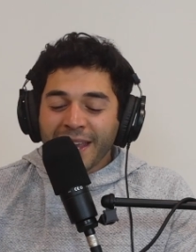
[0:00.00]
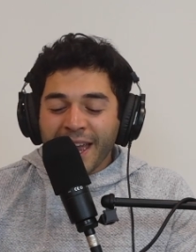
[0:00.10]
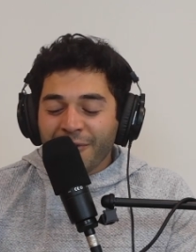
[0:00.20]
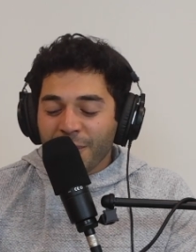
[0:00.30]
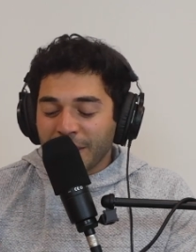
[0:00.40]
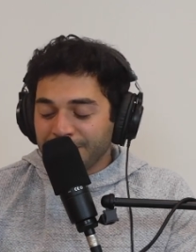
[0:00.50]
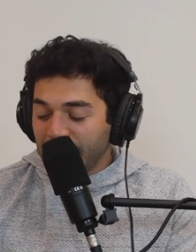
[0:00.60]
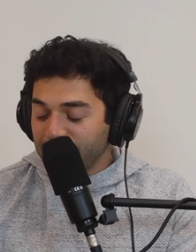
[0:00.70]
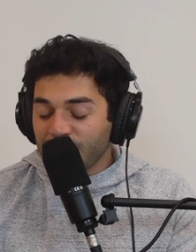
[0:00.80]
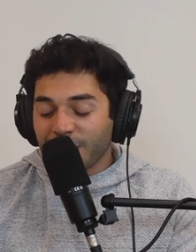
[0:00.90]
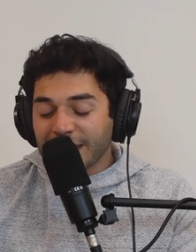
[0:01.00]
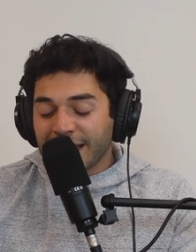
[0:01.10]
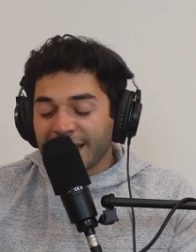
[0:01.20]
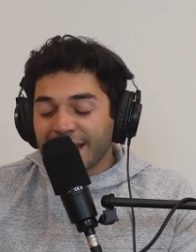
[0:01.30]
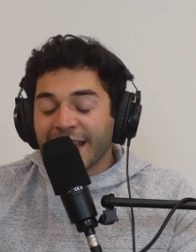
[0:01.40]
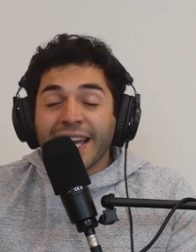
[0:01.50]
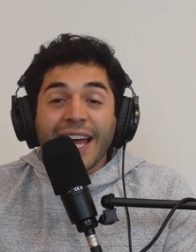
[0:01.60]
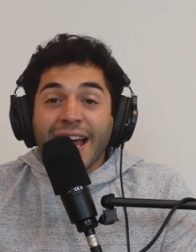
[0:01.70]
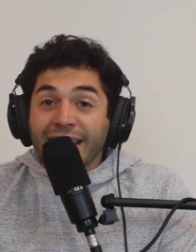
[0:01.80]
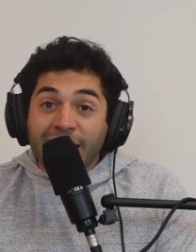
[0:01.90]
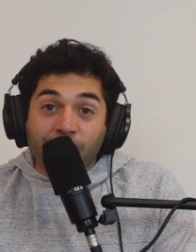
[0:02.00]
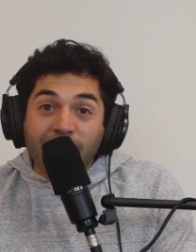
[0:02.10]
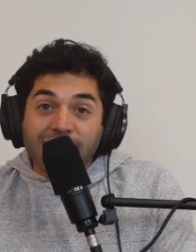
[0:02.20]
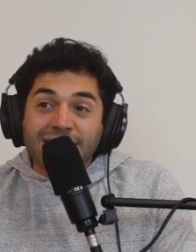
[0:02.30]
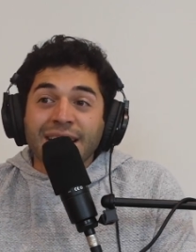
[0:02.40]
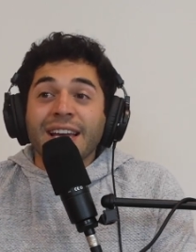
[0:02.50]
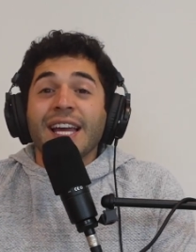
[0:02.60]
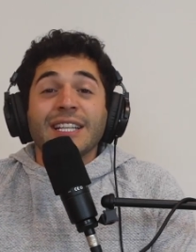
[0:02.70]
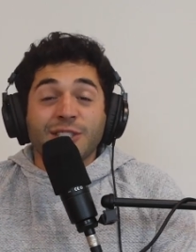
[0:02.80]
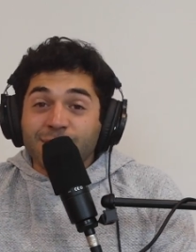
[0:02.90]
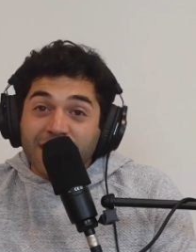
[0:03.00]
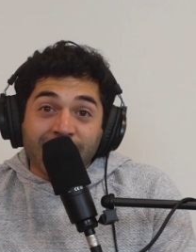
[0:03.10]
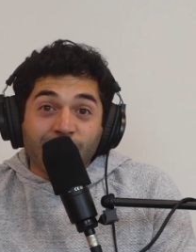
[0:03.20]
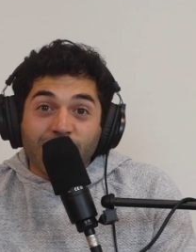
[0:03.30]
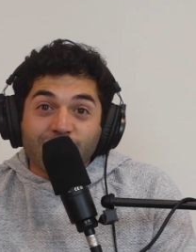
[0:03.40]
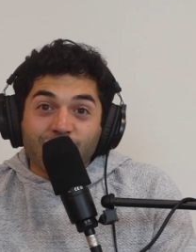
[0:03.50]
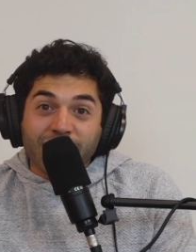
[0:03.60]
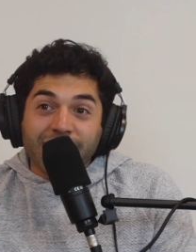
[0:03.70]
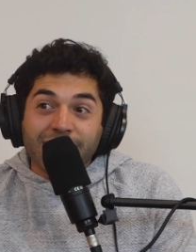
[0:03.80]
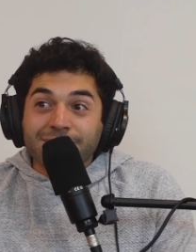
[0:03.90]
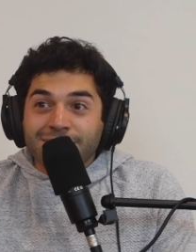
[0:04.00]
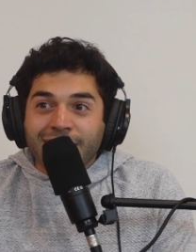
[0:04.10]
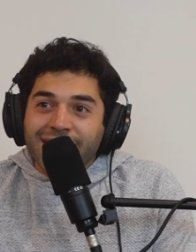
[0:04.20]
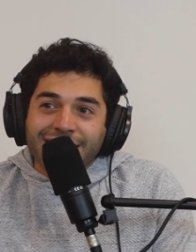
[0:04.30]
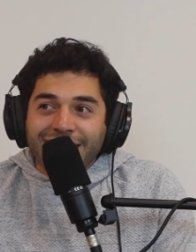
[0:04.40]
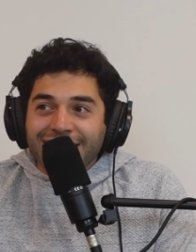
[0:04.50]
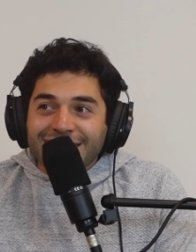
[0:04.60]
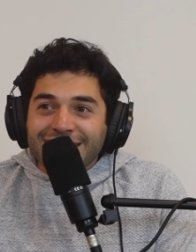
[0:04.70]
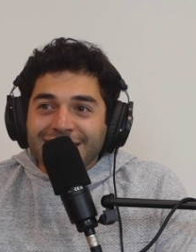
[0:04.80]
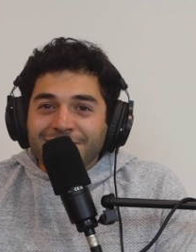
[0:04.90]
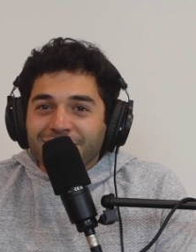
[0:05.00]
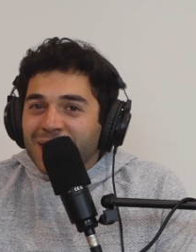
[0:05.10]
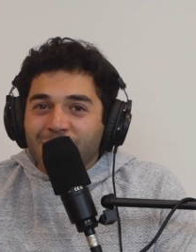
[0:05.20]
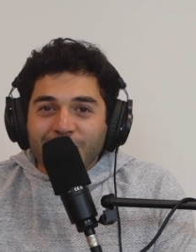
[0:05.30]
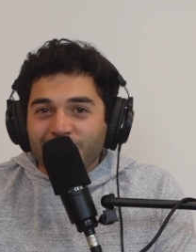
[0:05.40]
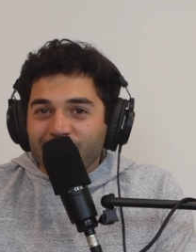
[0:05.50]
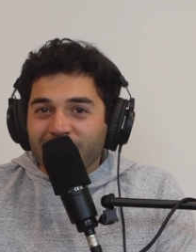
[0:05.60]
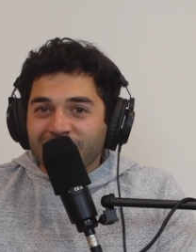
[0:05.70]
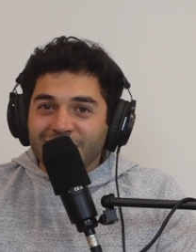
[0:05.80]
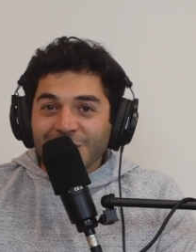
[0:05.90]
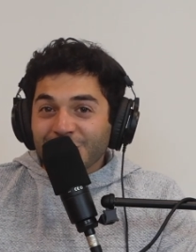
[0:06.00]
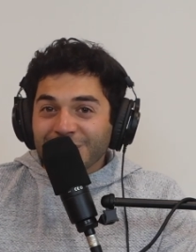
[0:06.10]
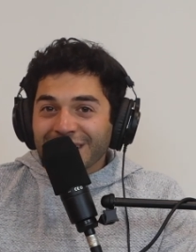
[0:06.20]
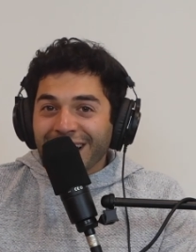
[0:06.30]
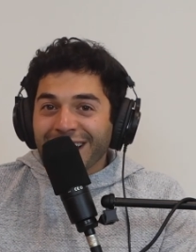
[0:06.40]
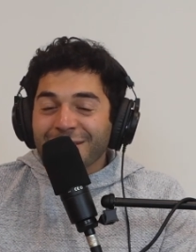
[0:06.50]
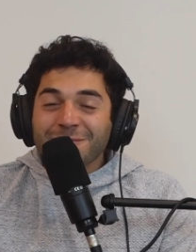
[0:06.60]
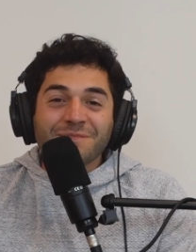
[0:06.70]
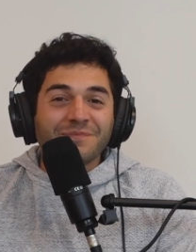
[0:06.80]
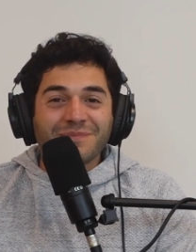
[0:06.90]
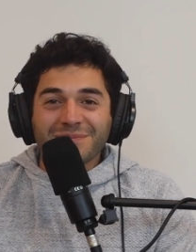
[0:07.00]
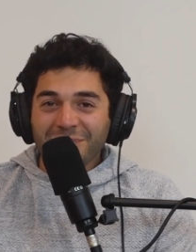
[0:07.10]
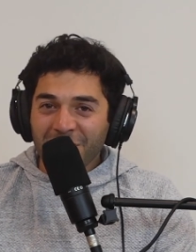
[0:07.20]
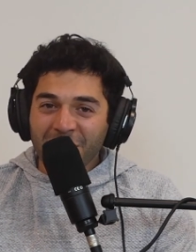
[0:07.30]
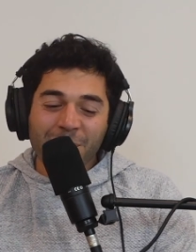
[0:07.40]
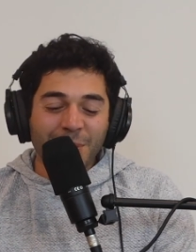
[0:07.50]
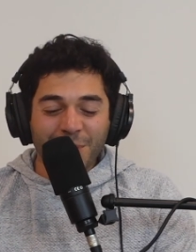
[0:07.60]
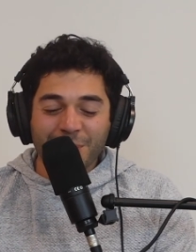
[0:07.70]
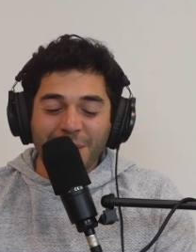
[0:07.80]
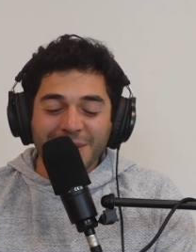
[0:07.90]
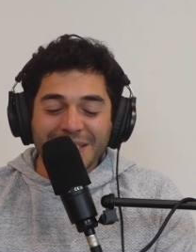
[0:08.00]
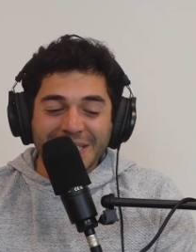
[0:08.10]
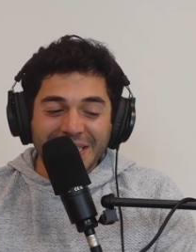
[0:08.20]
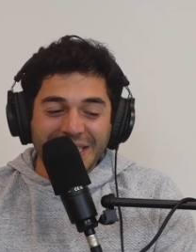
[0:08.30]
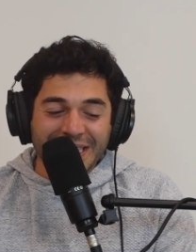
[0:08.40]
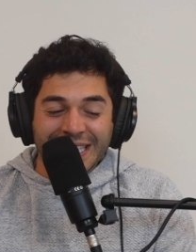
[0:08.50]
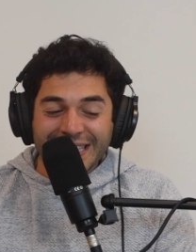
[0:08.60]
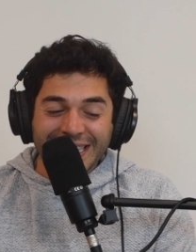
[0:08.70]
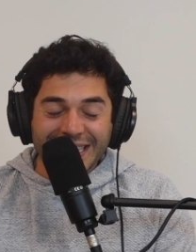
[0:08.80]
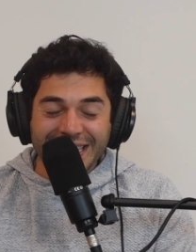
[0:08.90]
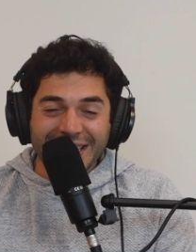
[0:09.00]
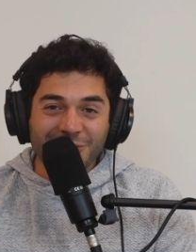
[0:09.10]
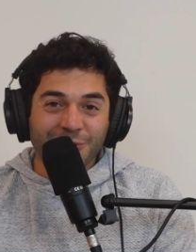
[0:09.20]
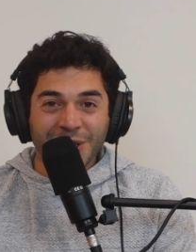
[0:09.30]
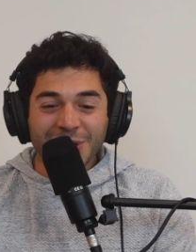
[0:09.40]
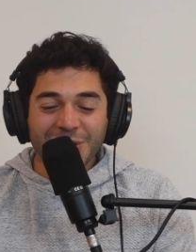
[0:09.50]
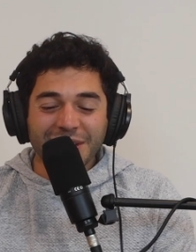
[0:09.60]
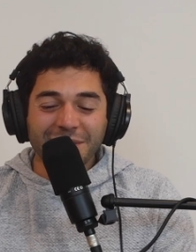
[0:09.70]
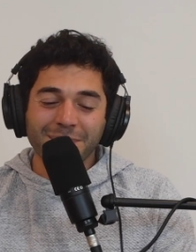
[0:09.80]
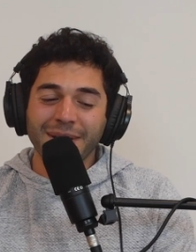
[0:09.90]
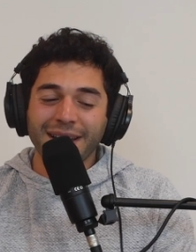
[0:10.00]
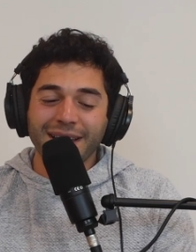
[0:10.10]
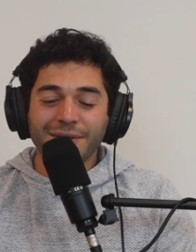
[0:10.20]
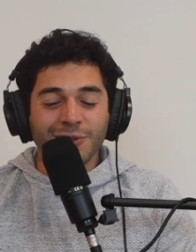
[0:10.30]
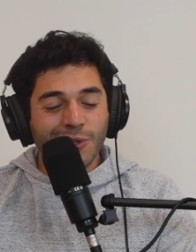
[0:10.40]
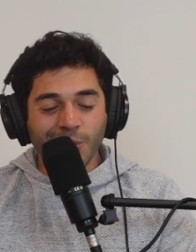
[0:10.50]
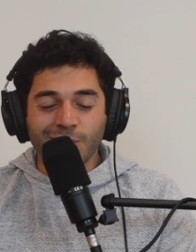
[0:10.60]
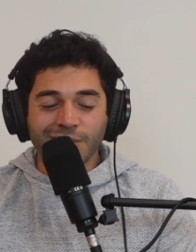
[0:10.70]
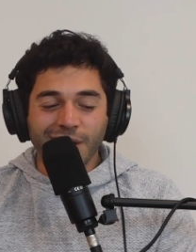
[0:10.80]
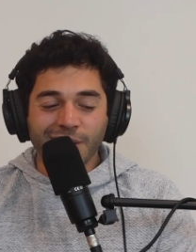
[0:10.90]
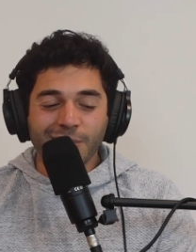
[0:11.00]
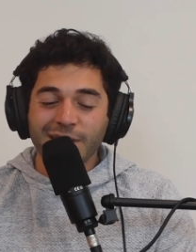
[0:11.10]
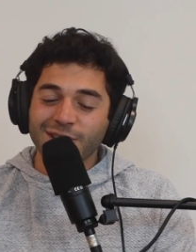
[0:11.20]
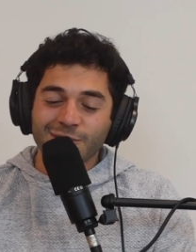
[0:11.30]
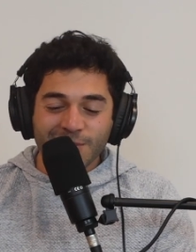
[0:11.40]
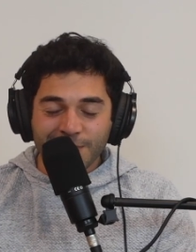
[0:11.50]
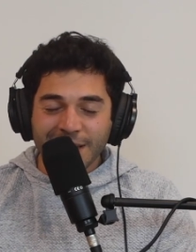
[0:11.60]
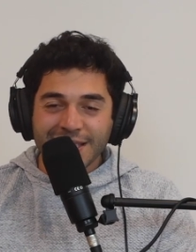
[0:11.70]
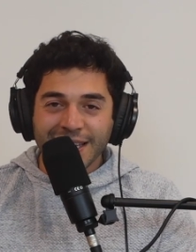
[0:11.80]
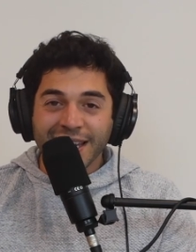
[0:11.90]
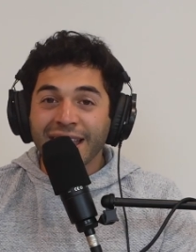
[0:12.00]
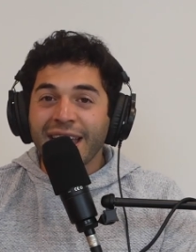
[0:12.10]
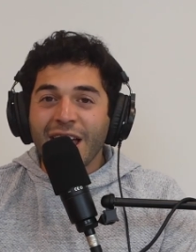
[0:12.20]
everyone. I'm so excited. I can't wait. Gym Tan Laundry. Like, it's going to be so much fun. T-shirt time. People are probably listening to this cringing, but if you know, you know. That show's amazing.